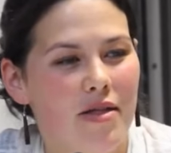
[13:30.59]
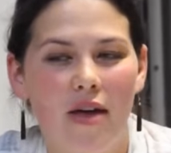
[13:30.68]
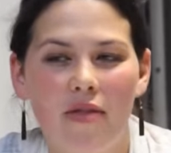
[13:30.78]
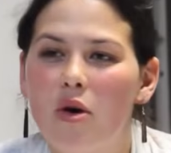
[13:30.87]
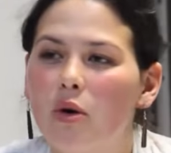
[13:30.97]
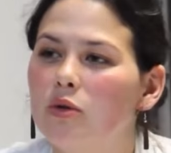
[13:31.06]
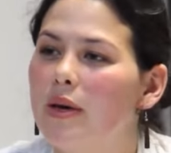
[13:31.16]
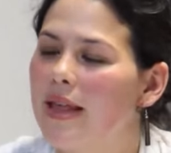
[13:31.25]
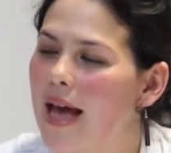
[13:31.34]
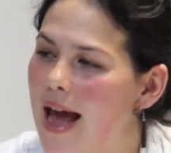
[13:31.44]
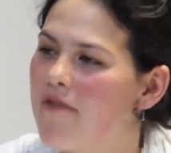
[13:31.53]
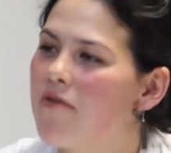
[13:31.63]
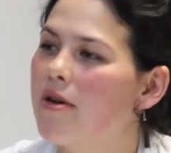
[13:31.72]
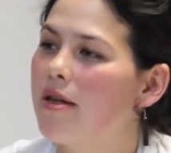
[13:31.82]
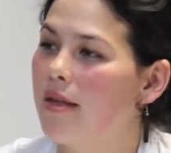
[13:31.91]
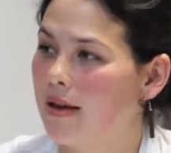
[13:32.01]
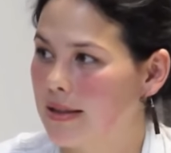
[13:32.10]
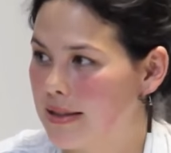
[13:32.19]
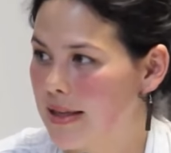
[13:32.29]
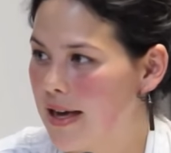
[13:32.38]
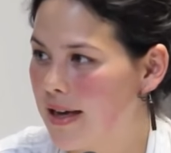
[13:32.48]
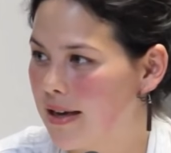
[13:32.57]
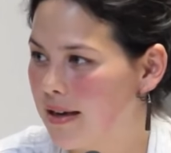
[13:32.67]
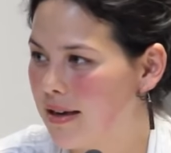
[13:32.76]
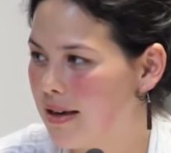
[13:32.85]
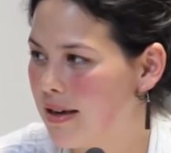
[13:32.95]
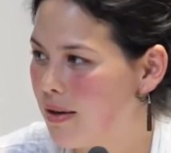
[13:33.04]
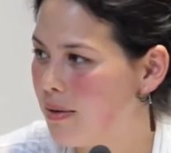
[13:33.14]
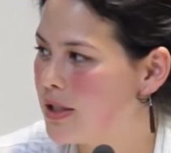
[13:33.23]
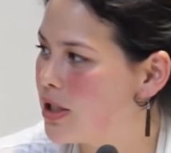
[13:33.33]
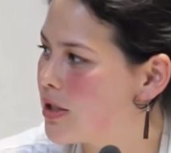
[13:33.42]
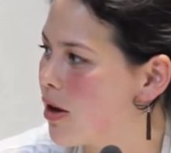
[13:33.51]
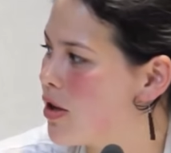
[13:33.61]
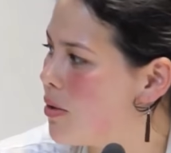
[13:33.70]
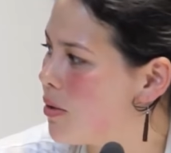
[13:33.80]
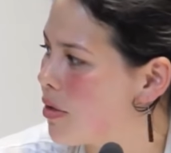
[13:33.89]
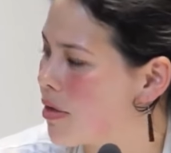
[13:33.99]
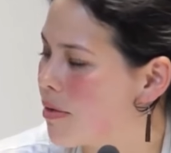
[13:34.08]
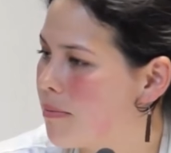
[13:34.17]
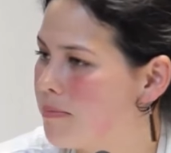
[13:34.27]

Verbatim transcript: than those with everything at stake, which is our youth.